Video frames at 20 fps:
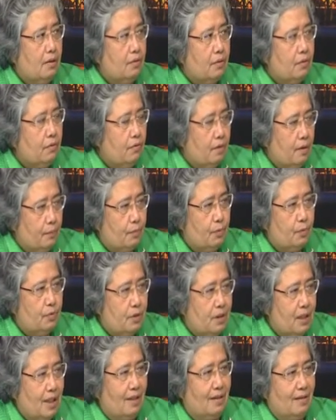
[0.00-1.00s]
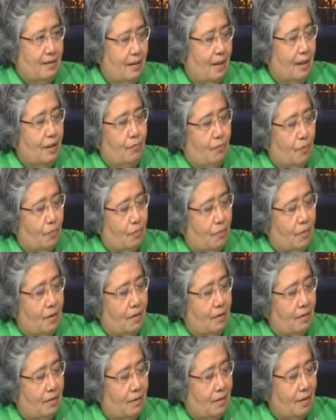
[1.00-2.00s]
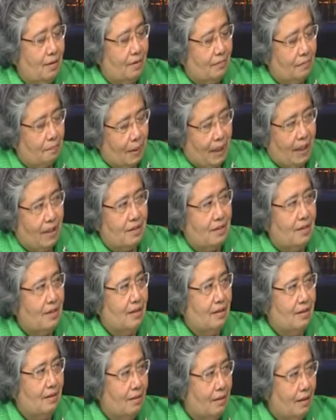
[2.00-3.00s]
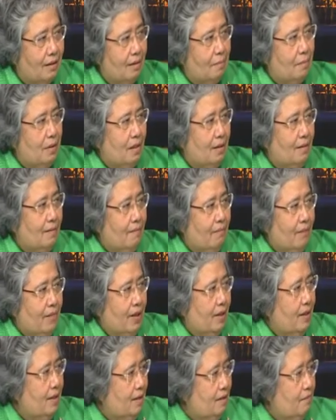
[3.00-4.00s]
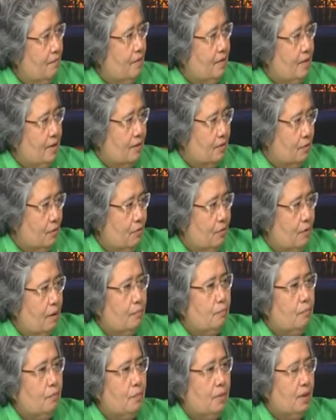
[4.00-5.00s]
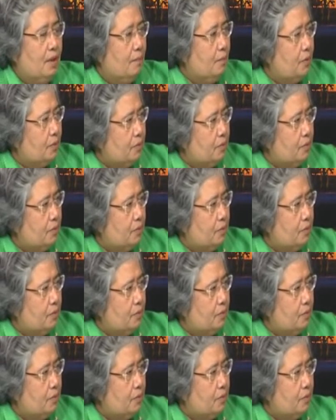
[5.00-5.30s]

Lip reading: So you have to check right from the packaging, the label, and everything. So you have to be able to